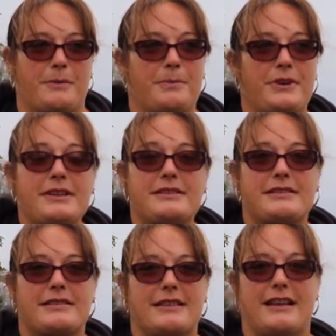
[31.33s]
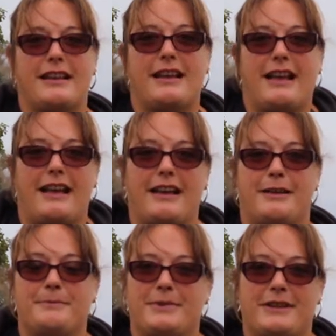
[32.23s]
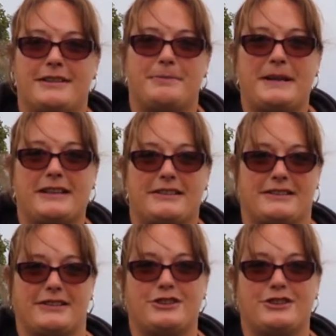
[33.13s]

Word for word: jumpers um, because it's a bit